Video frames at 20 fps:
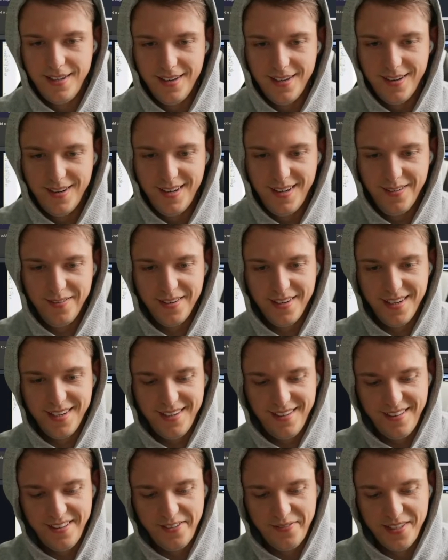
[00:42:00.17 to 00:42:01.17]
all right, we're getting
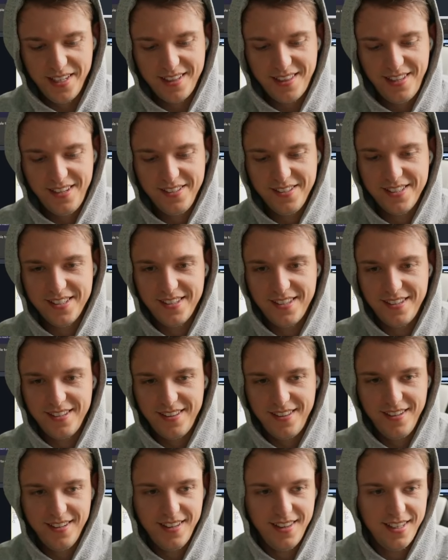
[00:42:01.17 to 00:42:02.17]
a little bit closer.
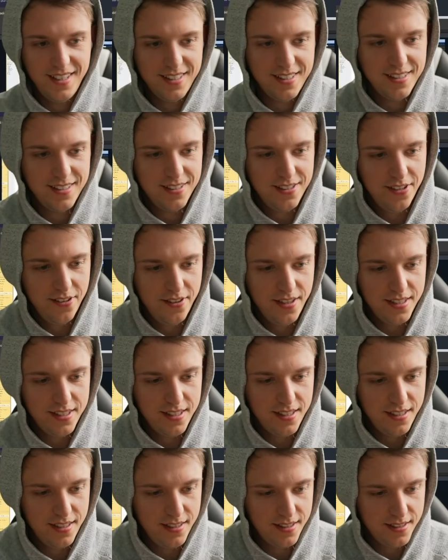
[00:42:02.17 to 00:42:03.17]
Look at this. So this
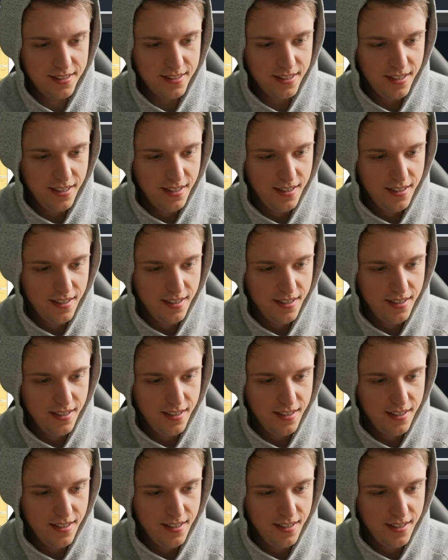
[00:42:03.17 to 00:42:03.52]
is